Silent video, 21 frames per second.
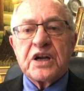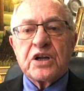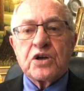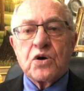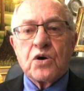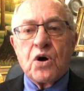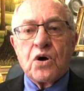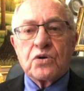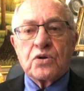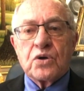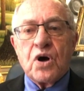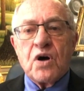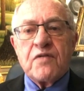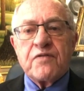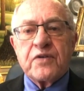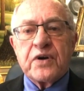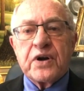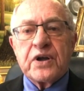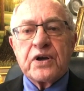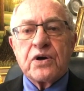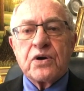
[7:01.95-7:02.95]
minute called it
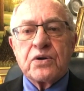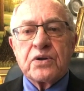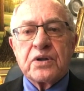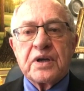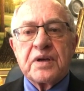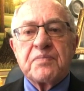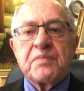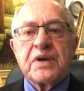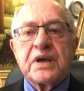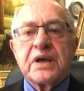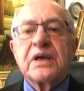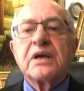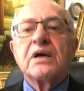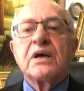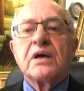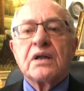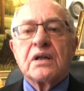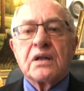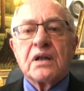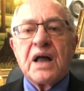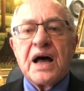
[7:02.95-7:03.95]
off when he heard there'd be
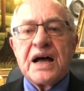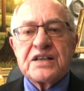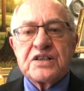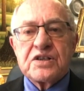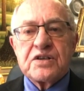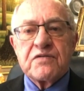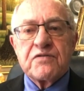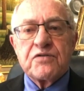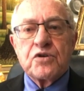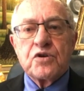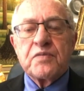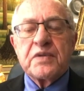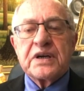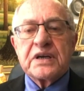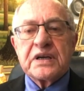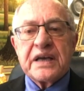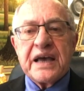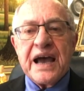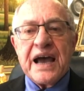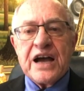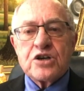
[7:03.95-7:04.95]
lots of
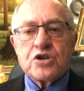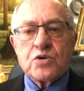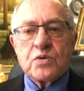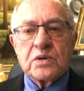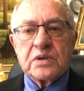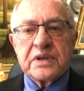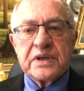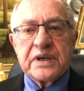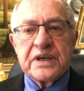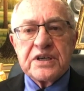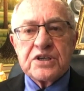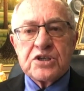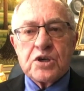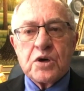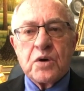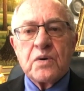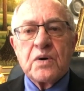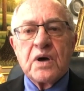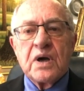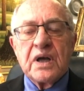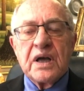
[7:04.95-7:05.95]
human casualties.
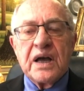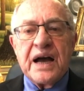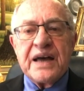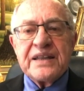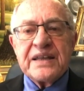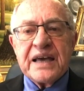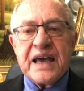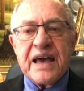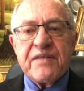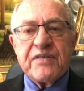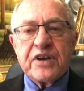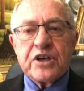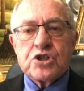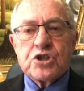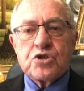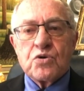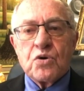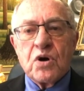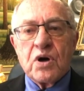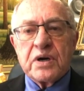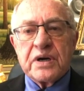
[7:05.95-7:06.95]
So I think having a
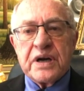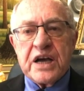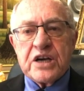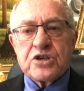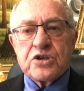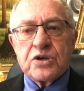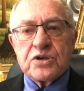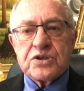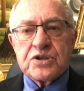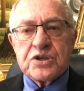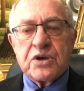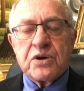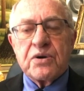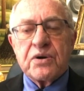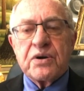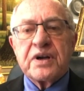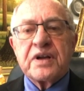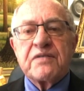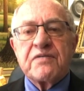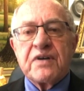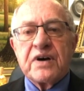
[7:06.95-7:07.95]
strong national
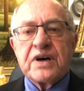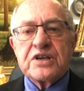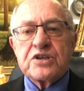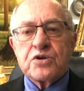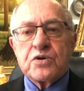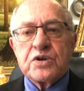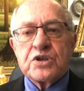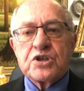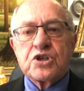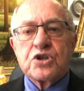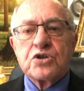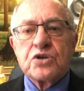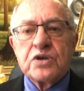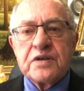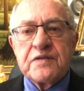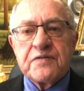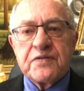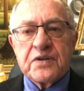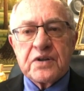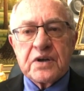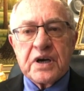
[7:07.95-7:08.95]
security advisor is
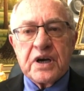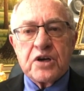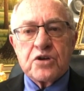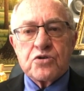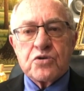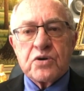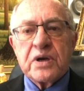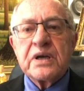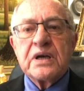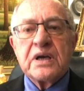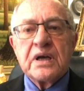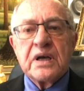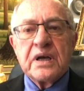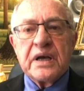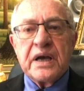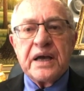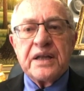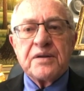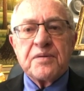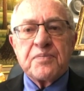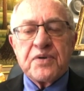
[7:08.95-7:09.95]
good for the country,
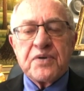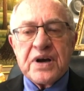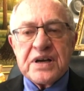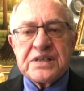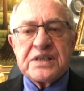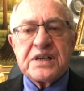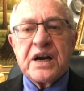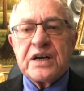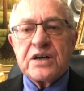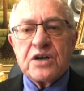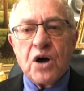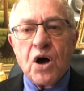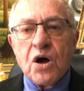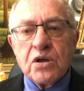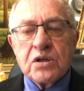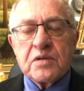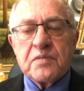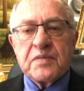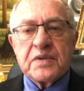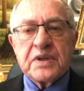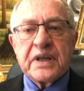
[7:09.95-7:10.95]
and the president
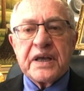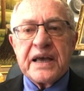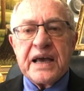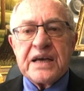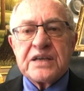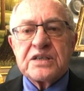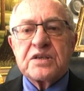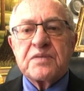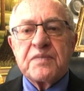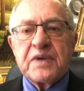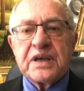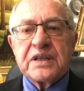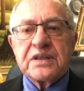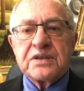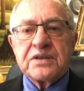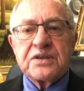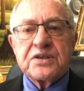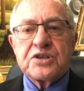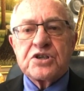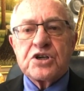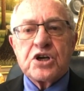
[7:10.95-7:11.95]
ultimately has to make
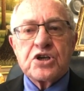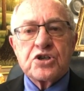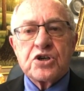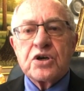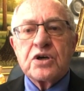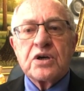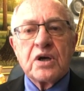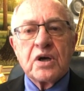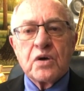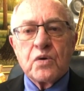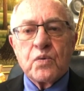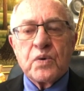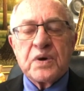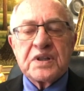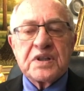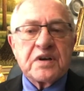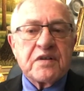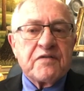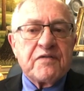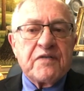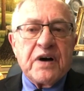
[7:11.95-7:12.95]
the decision
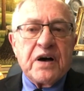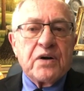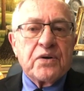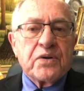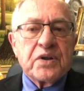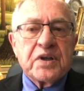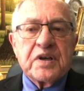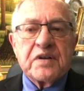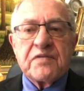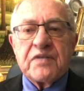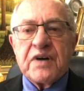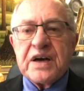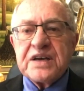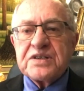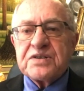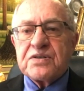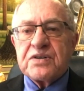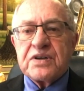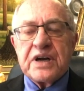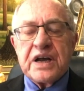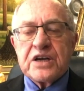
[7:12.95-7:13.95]
whether to follow the
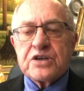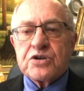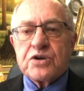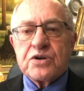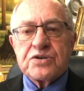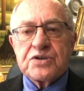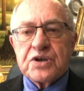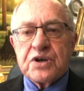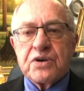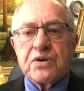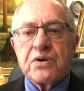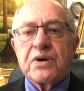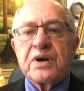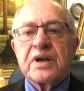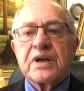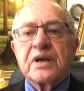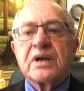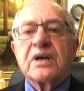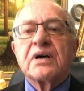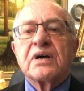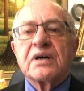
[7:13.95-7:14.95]
advice of the national
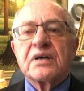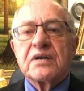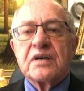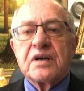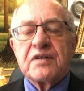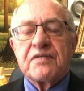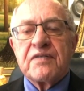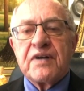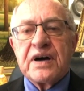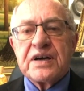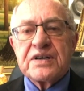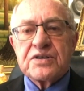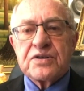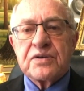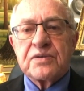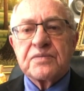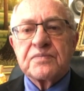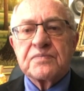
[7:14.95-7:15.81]
security uh, advisor.